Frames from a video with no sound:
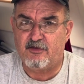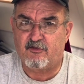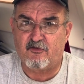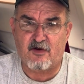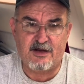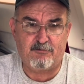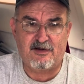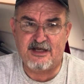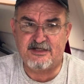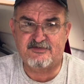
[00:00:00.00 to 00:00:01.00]
Great
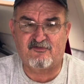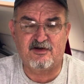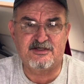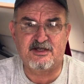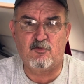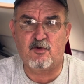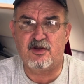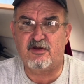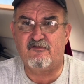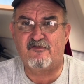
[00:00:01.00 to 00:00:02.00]
place for listing where
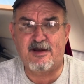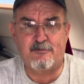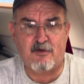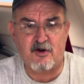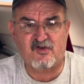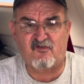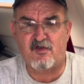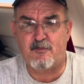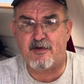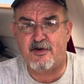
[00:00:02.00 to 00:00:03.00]
you can find parts for
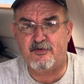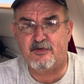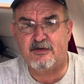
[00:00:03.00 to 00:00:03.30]
the boat.